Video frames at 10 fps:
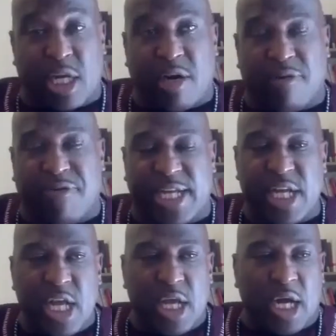of it
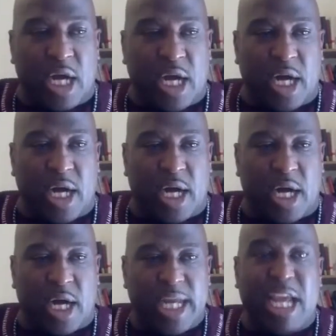
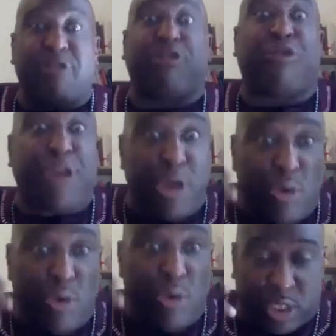
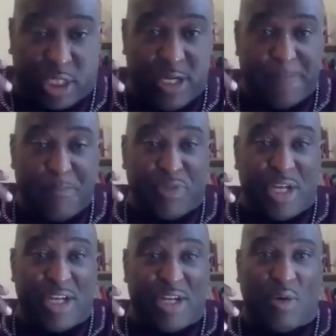infused.
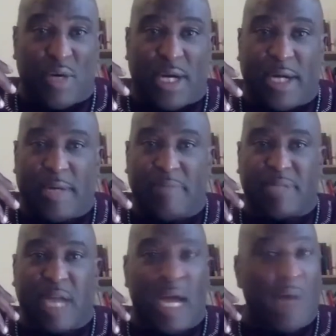Tom
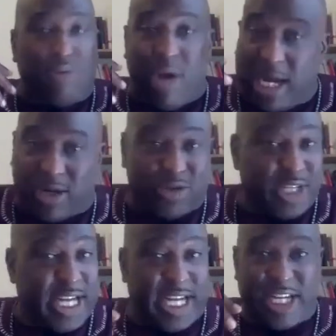Burrell
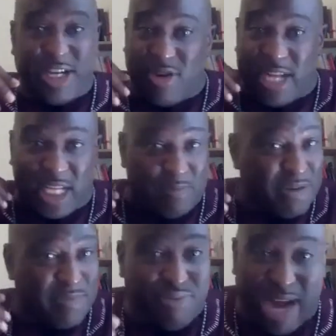said, in his
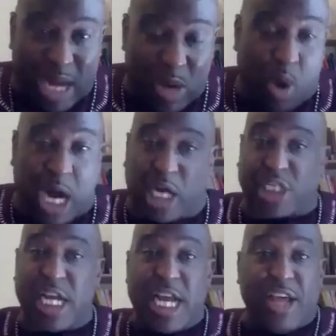book Brainwash,
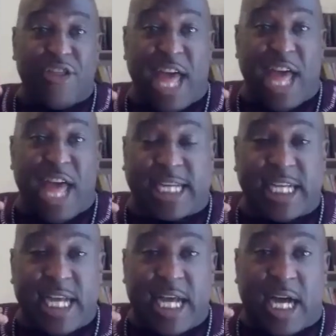that
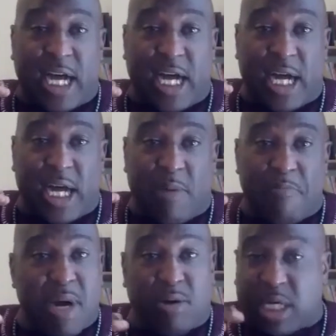
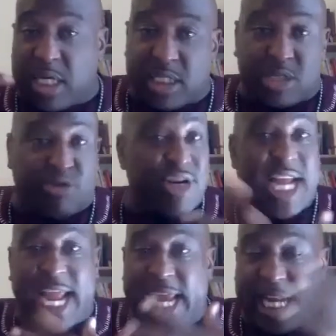America
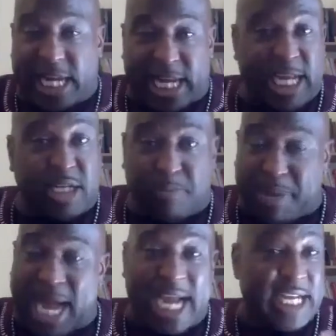created, he's a
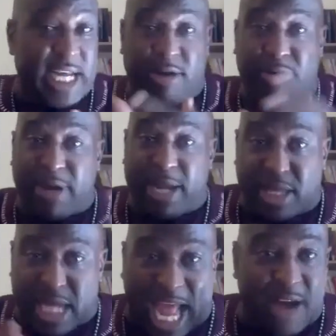pioneer in
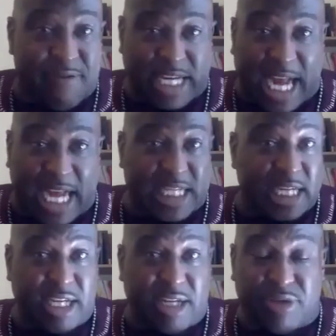the advertising.
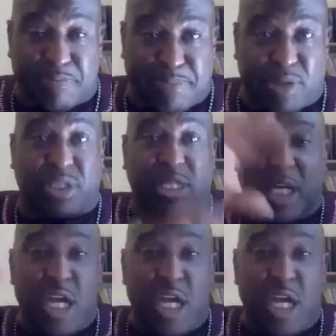He built the